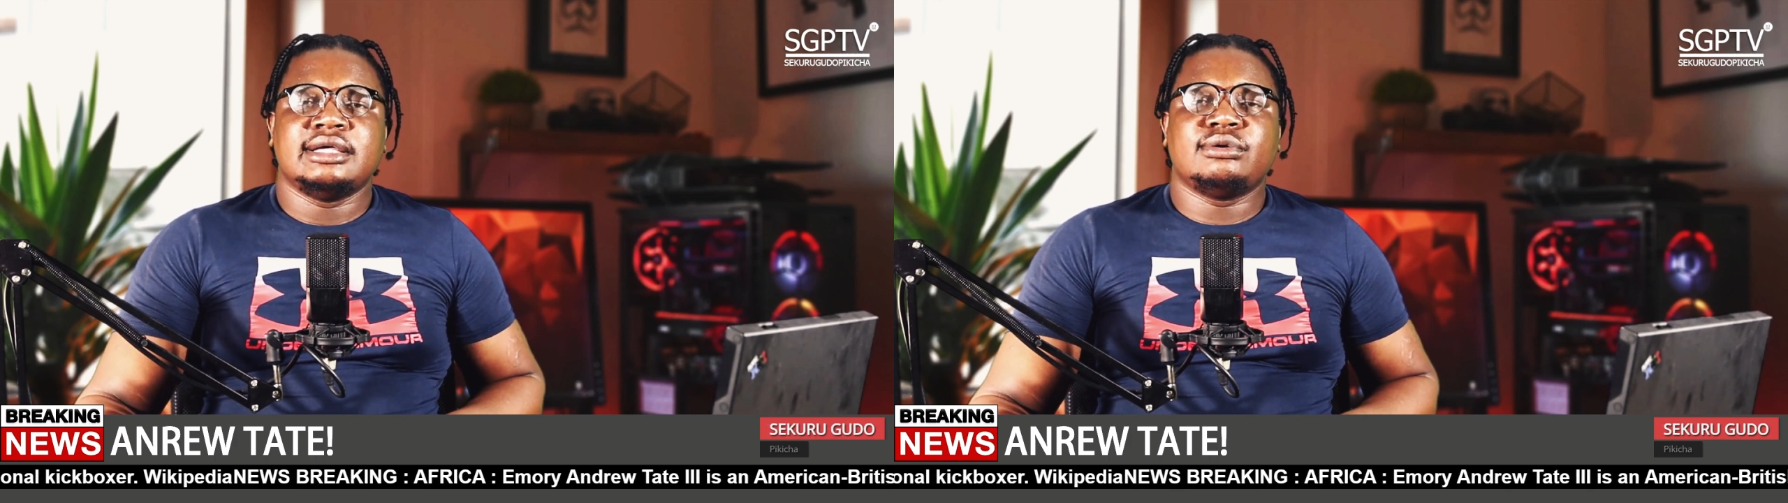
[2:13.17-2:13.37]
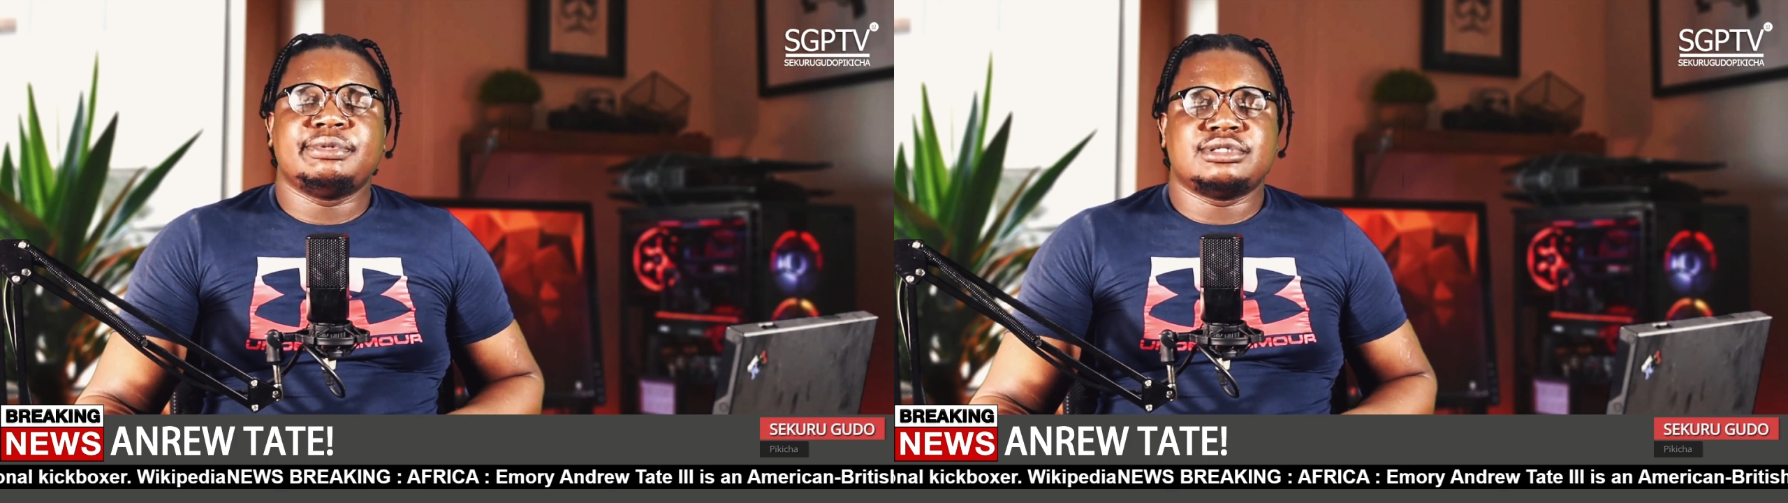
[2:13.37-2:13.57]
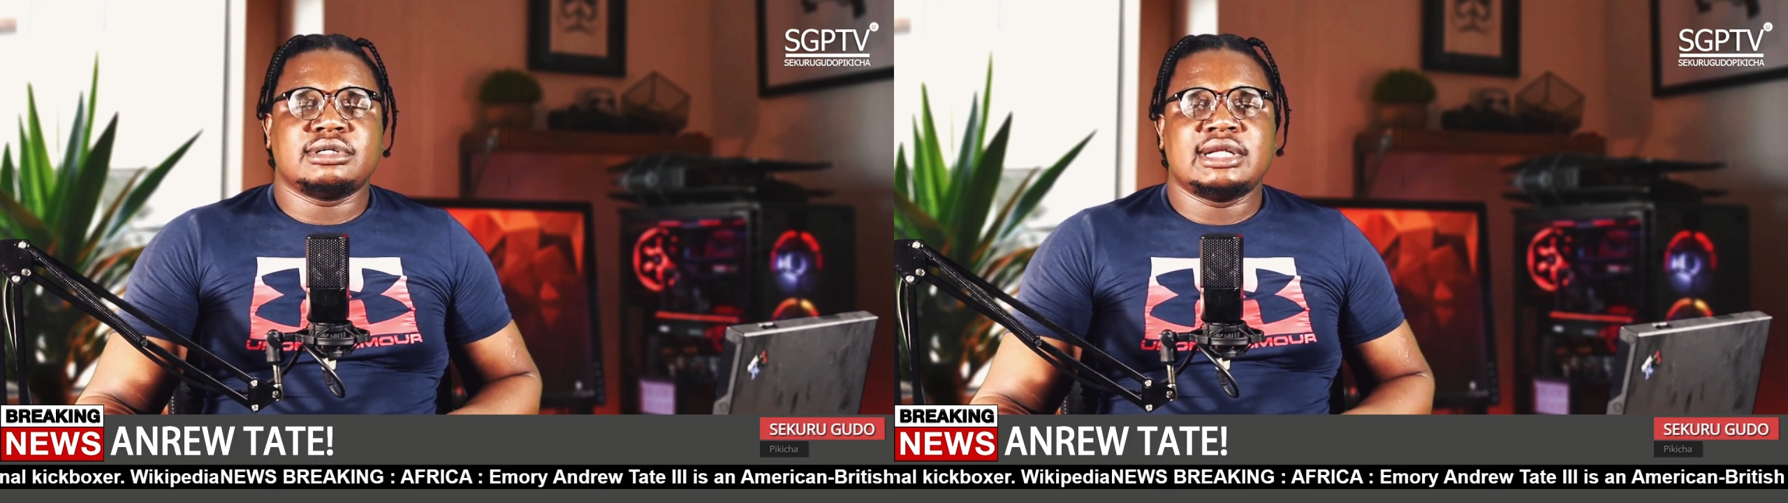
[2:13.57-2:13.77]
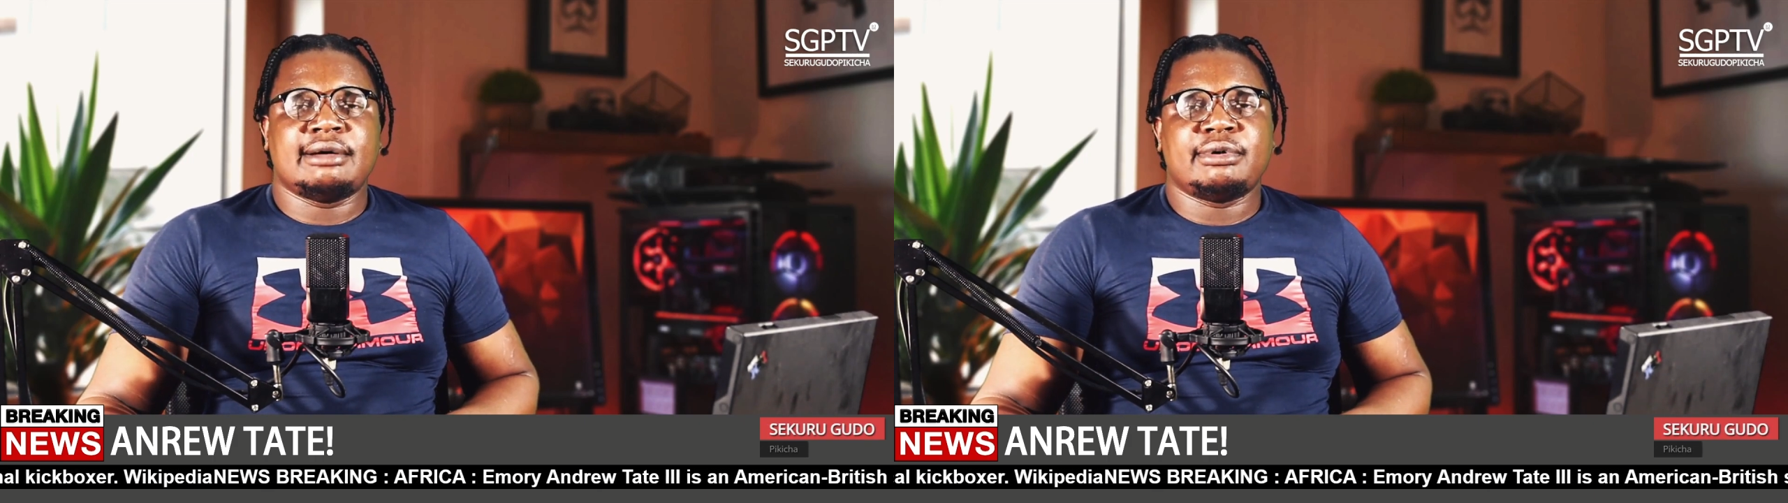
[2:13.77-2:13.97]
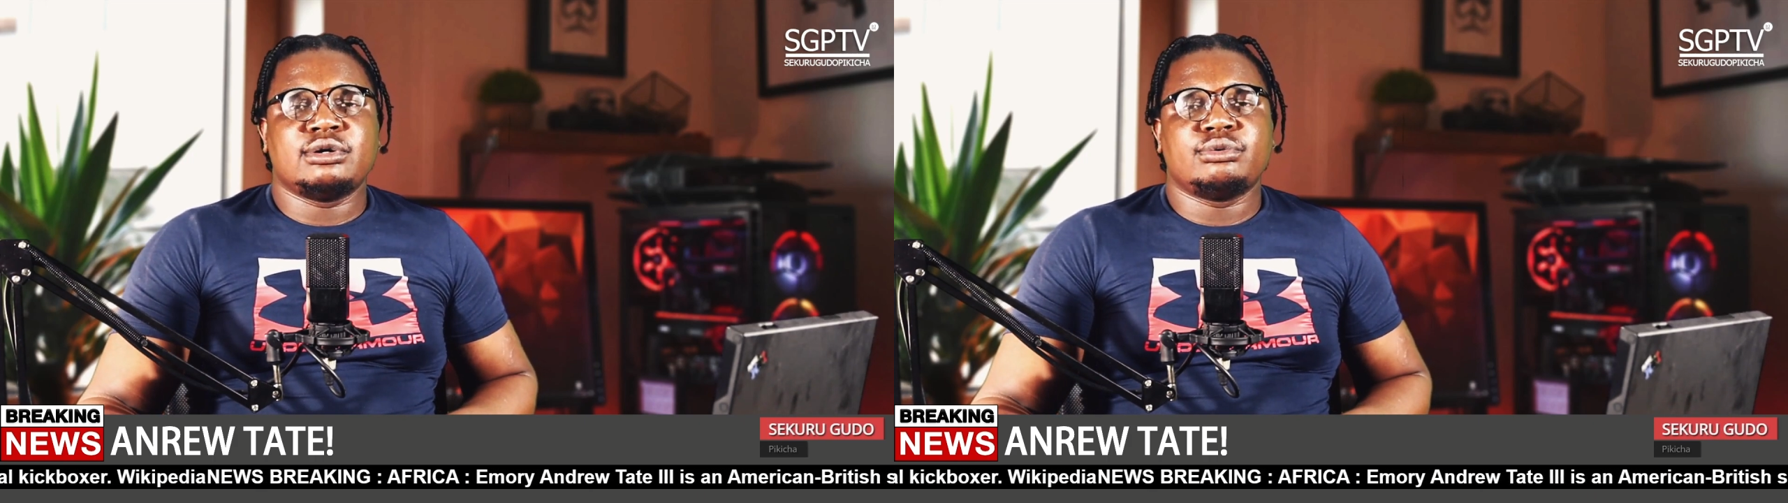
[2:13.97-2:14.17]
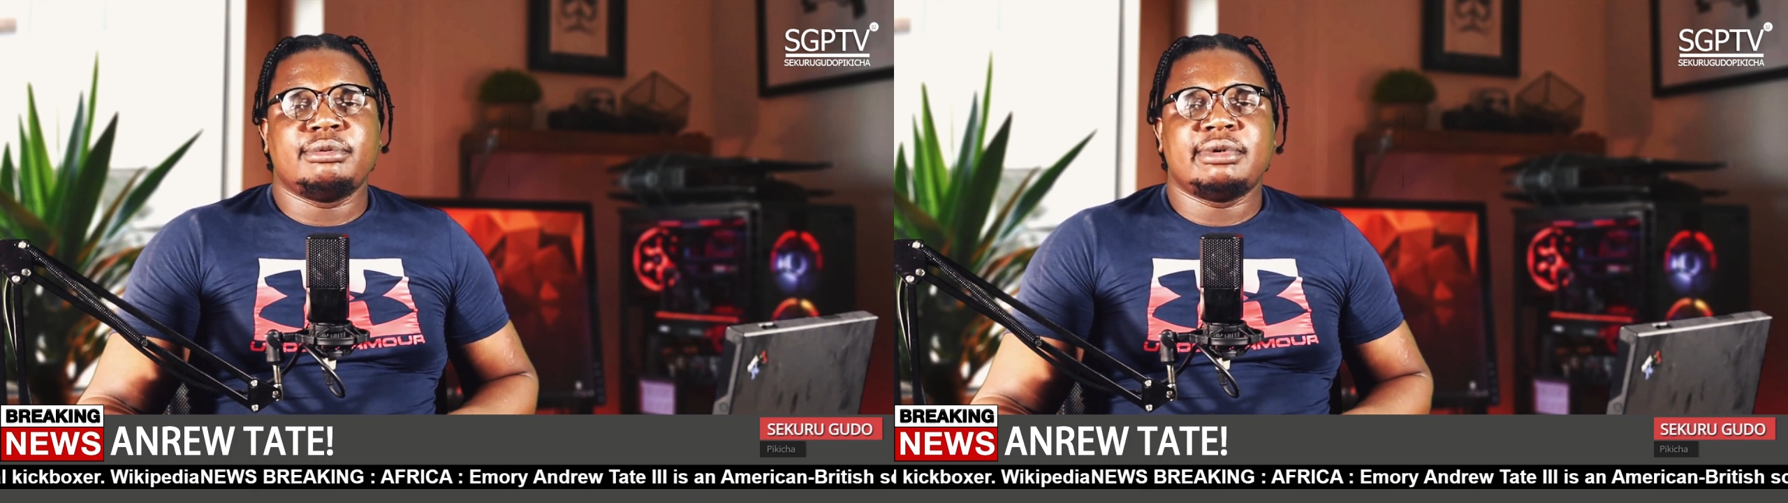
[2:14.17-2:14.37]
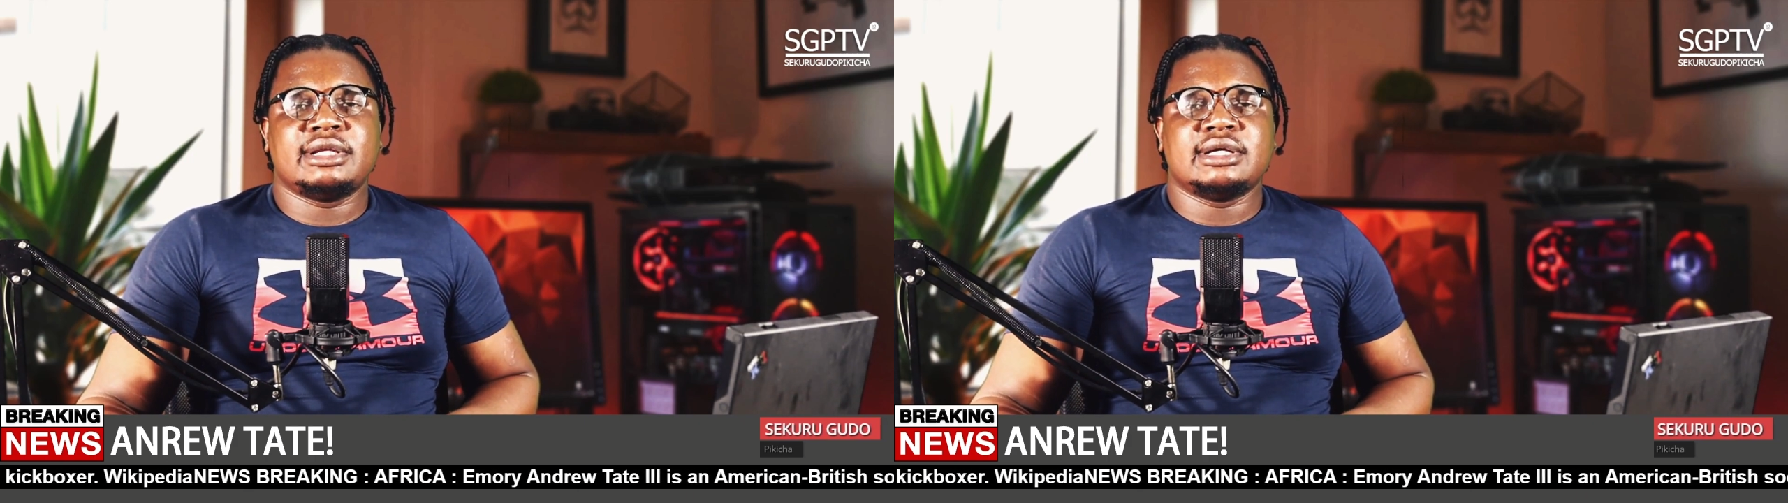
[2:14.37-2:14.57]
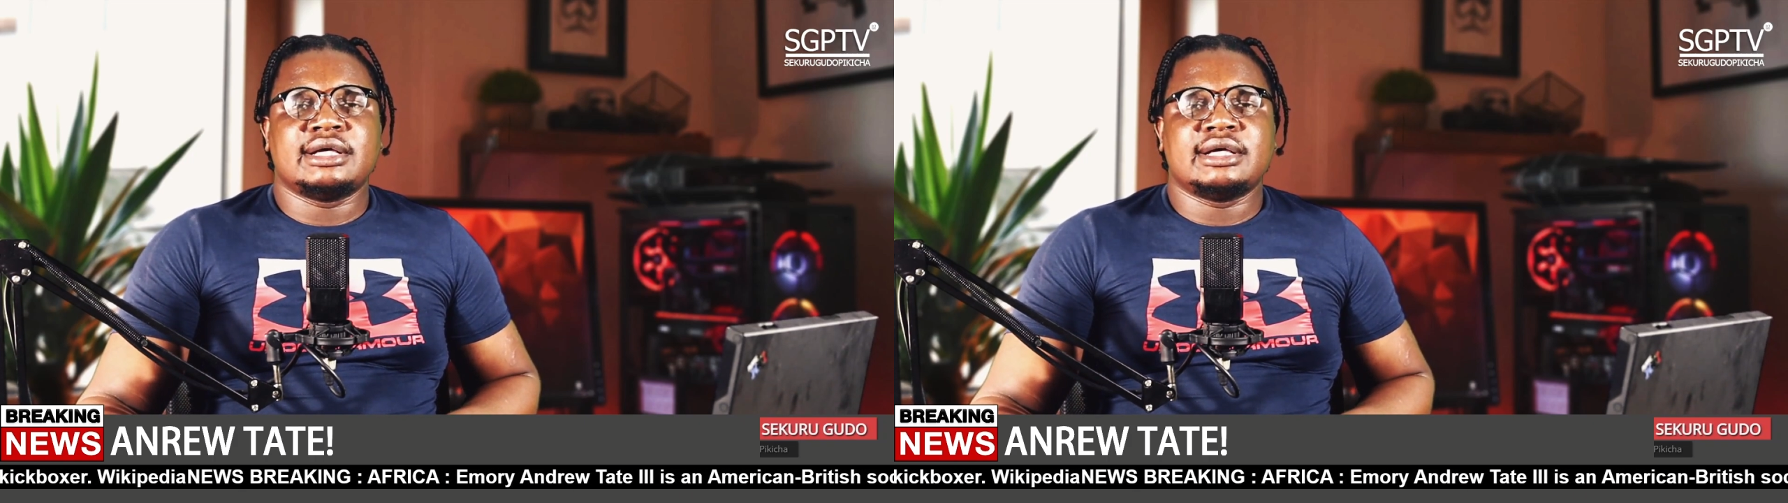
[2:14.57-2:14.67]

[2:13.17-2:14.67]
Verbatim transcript: he will be talking about women